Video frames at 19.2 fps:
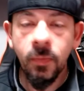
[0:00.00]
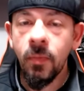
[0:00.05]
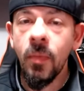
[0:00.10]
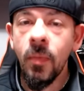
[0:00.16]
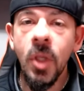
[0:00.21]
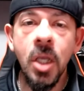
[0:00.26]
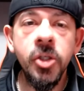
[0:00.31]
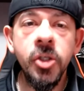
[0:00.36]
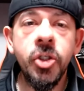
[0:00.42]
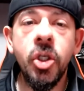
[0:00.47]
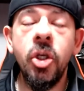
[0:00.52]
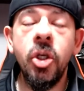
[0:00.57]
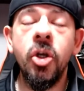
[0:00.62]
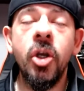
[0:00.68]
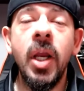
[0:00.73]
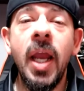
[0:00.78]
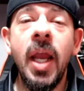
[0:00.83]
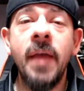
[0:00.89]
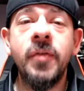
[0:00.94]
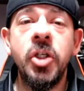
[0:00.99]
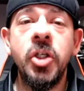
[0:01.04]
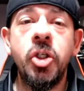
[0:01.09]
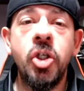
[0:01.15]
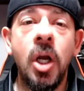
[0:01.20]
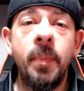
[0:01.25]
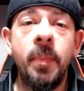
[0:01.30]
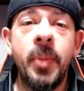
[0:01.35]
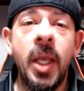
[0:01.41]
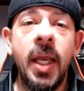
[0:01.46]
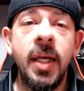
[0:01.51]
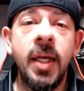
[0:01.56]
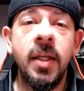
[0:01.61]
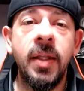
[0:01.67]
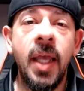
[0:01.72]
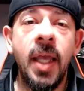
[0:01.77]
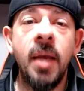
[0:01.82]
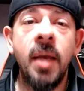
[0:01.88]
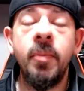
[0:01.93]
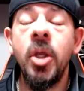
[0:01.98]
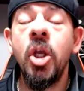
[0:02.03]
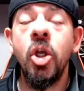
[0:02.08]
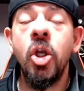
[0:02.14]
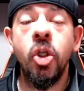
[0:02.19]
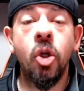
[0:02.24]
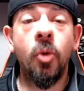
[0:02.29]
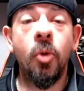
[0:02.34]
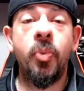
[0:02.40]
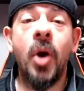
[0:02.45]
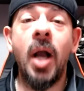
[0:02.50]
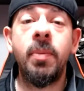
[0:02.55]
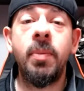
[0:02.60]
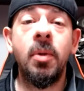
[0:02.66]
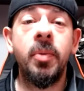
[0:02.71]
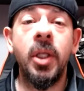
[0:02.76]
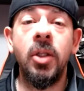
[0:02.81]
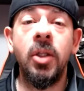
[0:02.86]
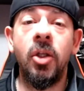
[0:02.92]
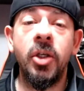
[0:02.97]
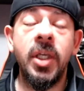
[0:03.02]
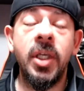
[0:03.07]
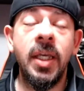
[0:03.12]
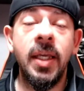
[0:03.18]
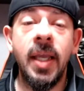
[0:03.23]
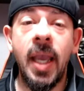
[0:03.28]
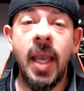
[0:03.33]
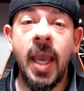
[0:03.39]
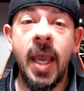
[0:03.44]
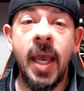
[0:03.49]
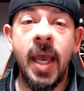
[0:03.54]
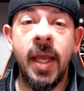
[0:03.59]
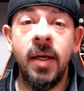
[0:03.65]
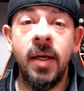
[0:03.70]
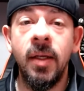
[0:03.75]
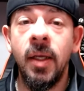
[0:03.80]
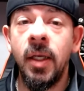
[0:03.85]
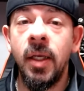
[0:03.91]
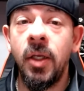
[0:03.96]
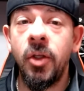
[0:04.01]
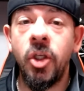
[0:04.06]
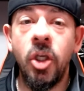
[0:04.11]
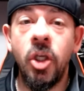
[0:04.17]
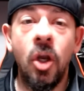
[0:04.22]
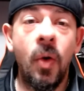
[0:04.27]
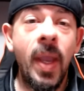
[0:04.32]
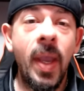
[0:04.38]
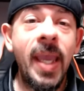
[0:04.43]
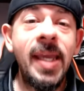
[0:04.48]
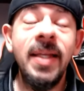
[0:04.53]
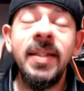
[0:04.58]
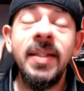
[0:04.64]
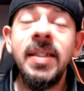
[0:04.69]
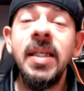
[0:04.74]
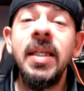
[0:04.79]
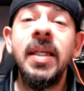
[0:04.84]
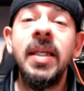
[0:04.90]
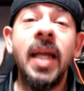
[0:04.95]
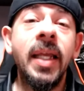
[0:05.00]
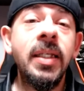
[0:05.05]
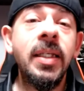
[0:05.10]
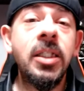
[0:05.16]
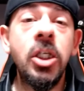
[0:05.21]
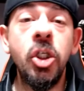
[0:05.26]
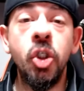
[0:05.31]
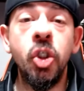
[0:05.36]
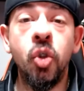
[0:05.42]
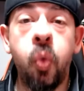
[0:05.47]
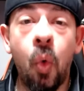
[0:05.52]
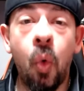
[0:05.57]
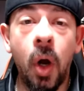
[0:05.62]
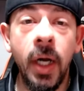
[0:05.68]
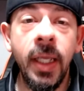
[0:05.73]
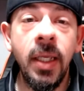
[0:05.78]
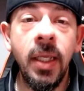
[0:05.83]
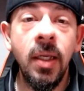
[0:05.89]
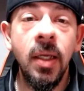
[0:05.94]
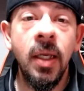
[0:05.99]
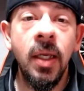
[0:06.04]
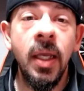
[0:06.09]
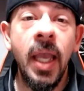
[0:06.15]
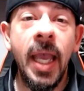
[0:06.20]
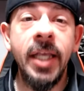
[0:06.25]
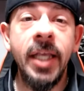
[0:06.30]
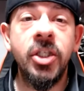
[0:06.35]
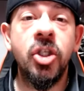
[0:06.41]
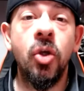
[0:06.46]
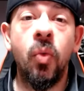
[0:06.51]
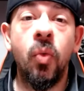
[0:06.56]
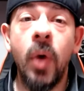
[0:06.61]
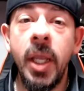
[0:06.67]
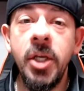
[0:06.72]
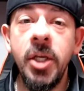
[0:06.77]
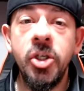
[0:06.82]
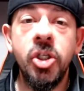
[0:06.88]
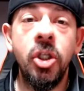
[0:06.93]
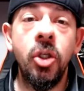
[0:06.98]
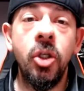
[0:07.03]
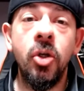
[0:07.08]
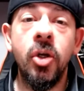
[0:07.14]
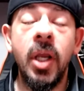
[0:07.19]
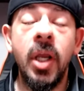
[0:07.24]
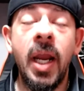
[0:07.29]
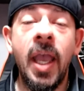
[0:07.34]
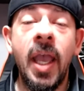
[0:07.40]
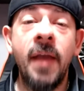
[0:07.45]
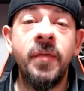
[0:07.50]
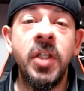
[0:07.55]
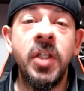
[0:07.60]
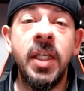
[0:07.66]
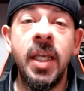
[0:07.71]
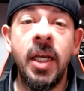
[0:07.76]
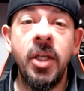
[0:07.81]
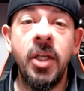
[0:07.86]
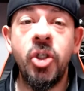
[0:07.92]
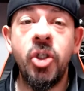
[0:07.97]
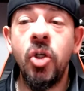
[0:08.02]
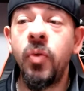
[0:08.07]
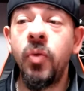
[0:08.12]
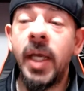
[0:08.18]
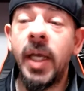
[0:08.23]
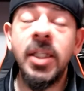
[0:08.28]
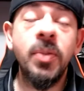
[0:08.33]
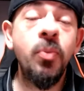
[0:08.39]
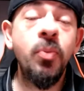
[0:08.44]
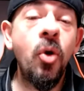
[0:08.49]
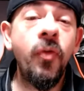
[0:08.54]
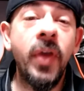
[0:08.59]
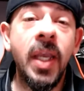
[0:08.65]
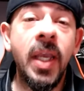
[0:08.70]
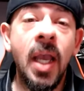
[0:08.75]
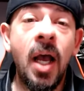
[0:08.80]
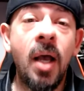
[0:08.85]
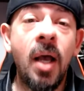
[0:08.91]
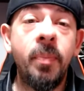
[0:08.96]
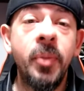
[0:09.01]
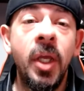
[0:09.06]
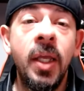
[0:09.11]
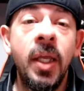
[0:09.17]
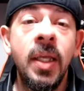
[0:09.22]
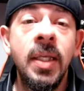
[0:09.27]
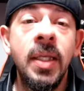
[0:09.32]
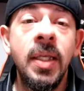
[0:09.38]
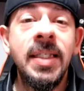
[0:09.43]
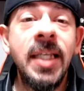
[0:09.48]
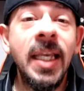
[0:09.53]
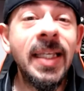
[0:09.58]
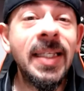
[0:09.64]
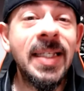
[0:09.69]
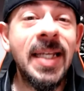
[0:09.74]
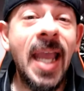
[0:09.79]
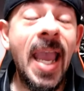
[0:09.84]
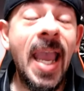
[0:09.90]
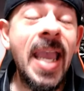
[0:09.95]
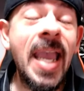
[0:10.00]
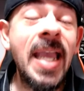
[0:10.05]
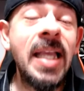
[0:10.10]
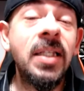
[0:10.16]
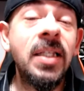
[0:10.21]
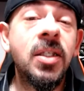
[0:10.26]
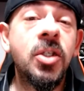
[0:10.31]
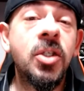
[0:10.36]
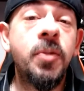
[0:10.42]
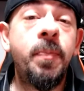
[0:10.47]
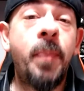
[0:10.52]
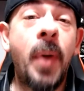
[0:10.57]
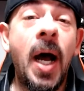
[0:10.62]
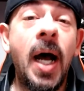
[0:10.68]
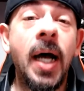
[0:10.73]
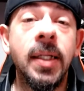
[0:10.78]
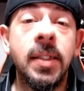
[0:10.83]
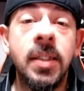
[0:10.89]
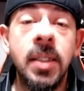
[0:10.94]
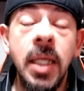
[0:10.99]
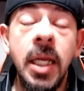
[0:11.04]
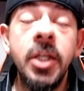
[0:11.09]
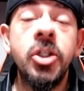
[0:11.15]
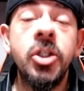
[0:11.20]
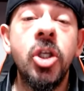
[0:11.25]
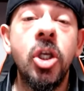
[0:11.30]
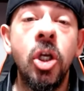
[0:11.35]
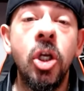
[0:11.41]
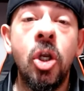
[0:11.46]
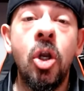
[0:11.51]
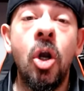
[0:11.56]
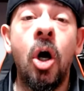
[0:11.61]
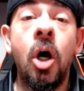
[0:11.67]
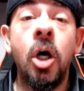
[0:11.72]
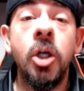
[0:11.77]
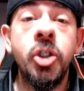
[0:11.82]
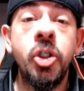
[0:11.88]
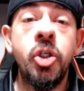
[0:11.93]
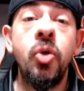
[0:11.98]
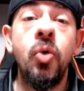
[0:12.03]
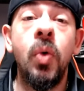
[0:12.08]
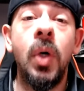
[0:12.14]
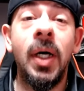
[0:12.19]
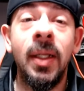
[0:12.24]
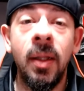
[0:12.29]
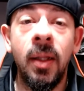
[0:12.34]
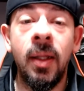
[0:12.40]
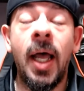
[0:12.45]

So you're going to have to jump ahead of them. You're probably looking at, you know, 18, 19, 20 as the range that you're going to have to get into. That's moving up 6 to 8 spots, and it's going to cost you a lot.